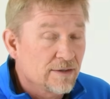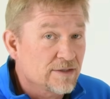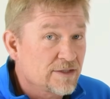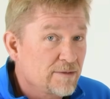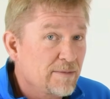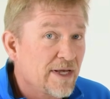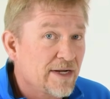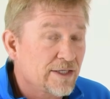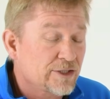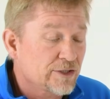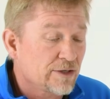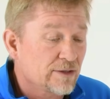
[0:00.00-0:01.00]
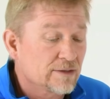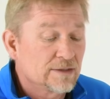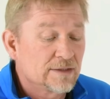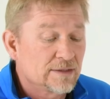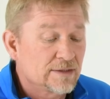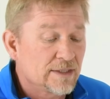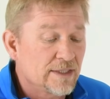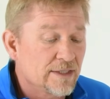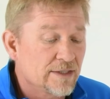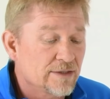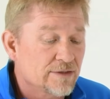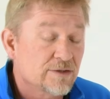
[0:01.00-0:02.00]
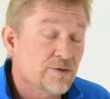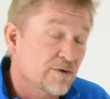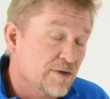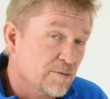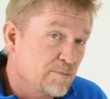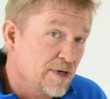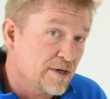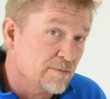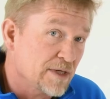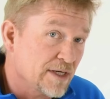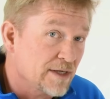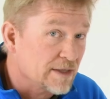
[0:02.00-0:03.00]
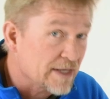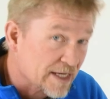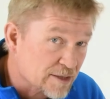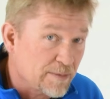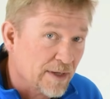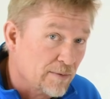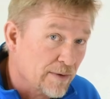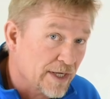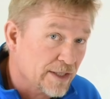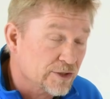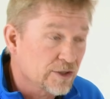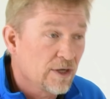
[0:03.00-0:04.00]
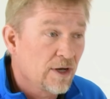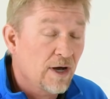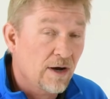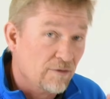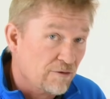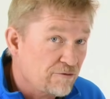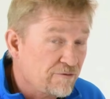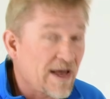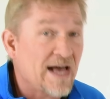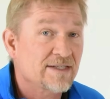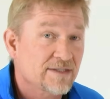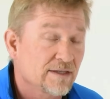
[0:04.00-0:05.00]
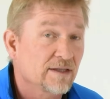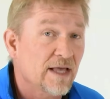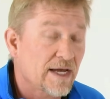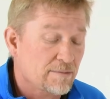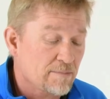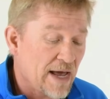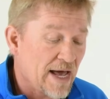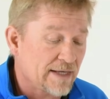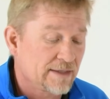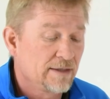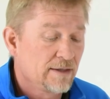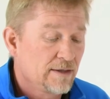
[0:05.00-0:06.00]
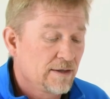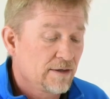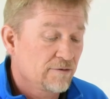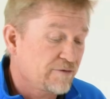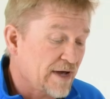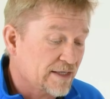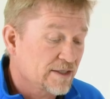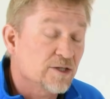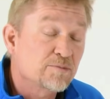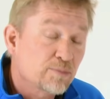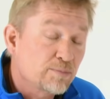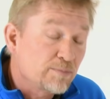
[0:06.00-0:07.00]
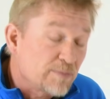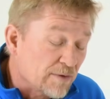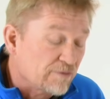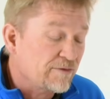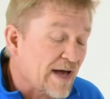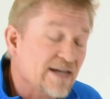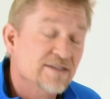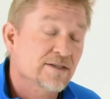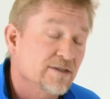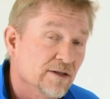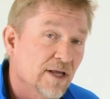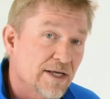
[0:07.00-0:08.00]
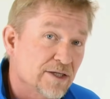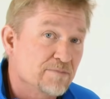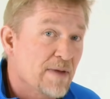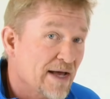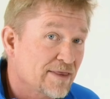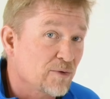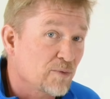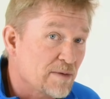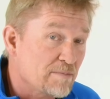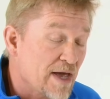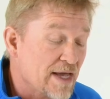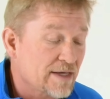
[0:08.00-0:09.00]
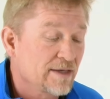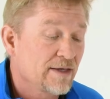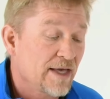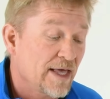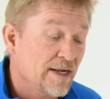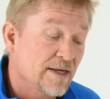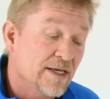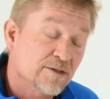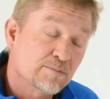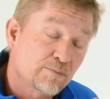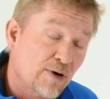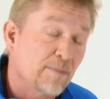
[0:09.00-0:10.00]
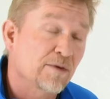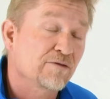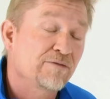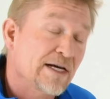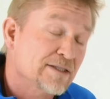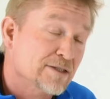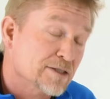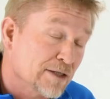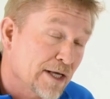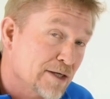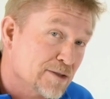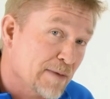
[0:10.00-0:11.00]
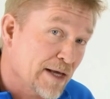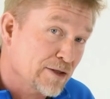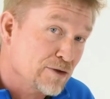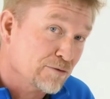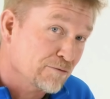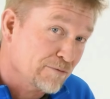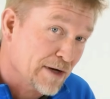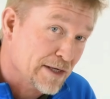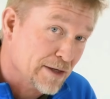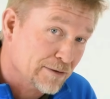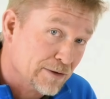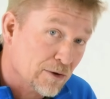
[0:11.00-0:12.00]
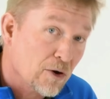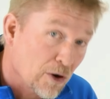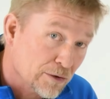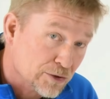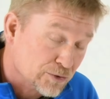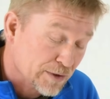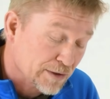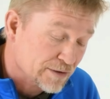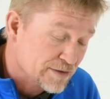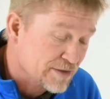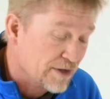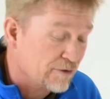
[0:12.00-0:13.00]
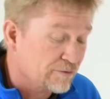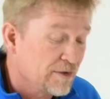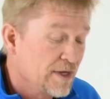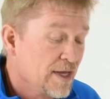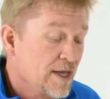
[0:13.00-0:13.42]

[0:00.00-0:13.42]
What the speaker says: The SynMat HL is sort of the epitome in the Exped range of a fast and light mat. In fact, it's the fastest and lightest mat that we make, and it's probably the fastest and lightest mat that you can find out there on the trail itself.